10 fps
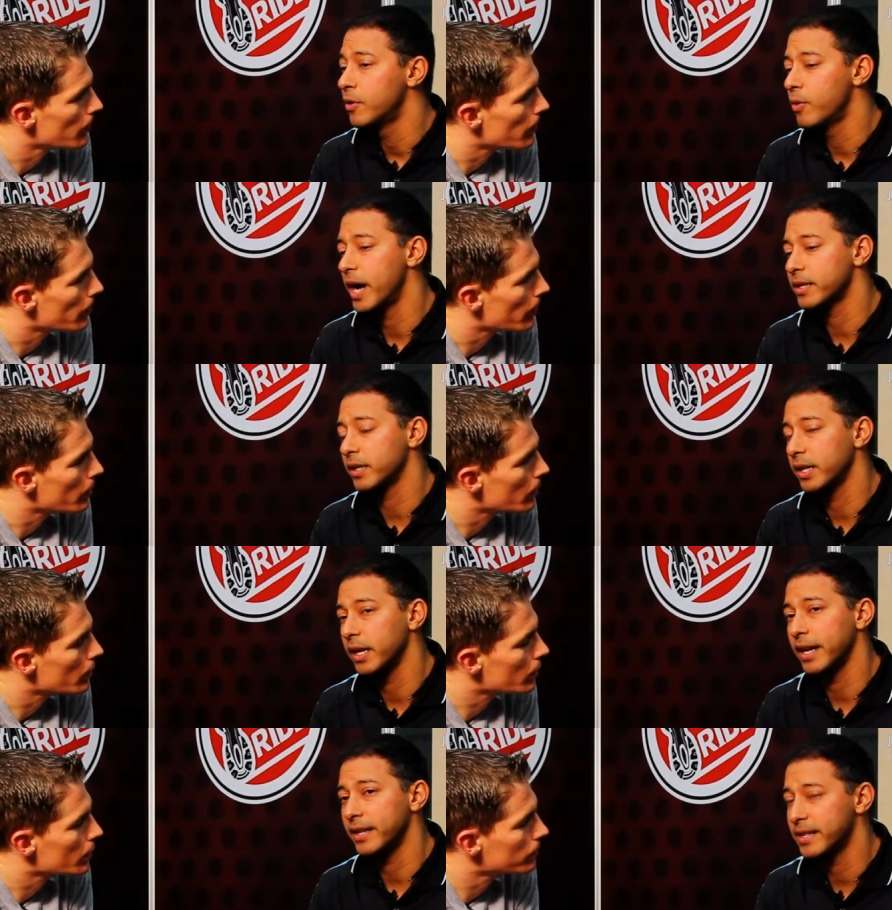Speaker 1: who has a little
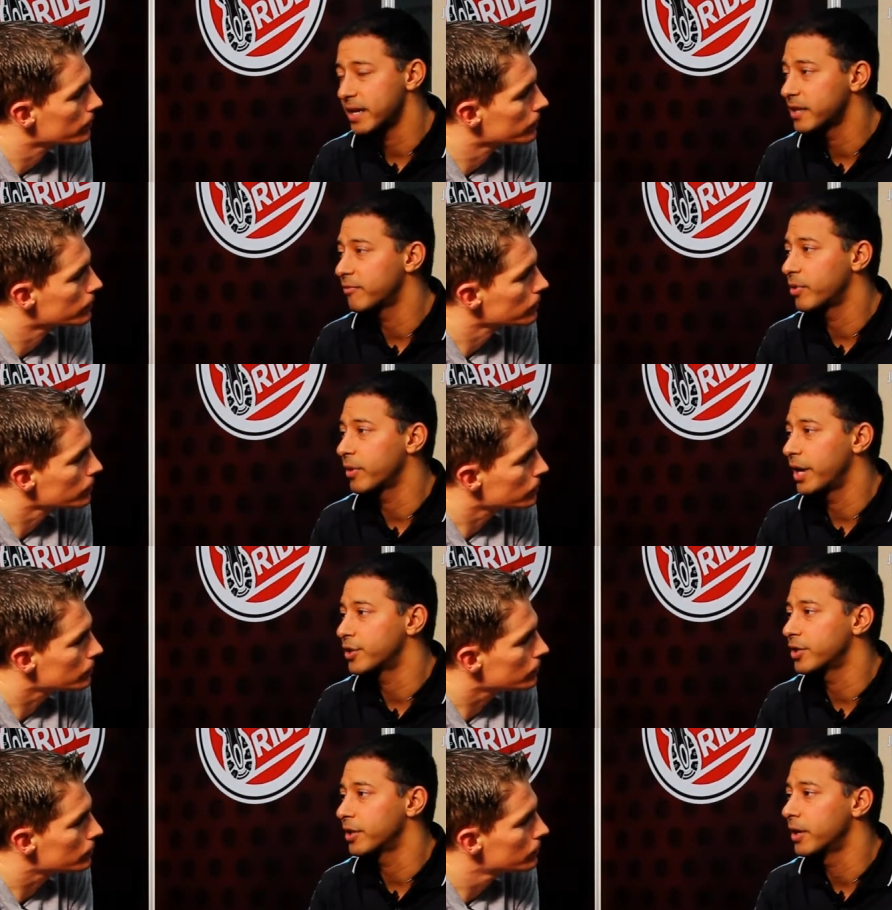excessive
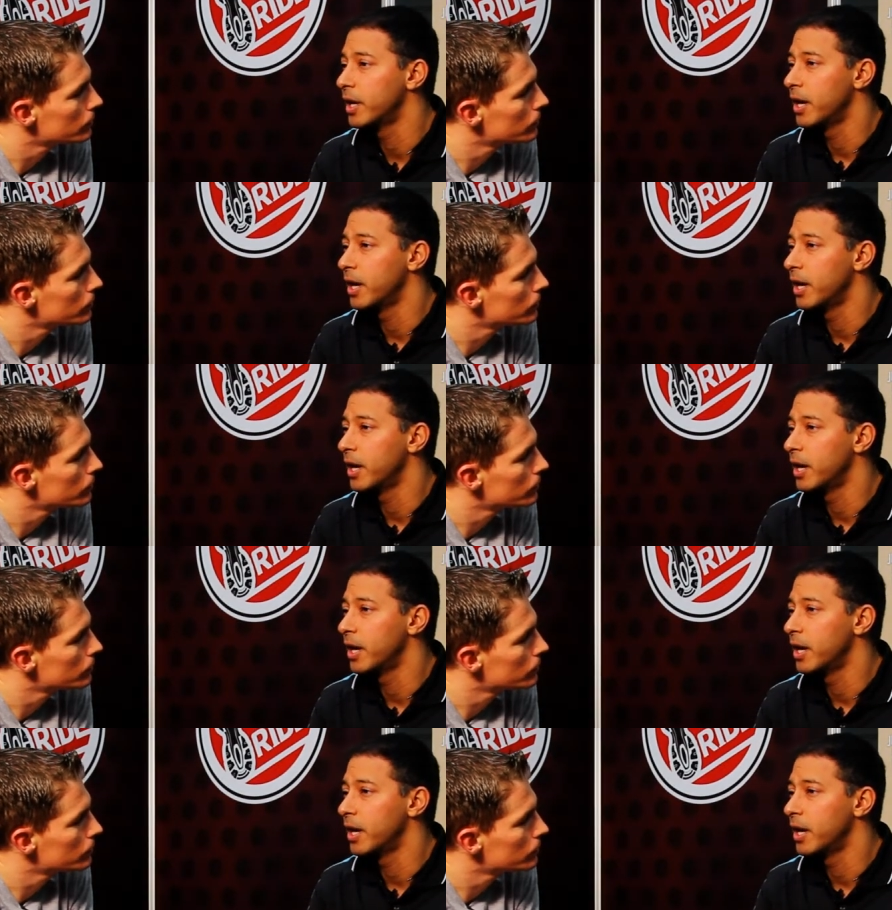pronation,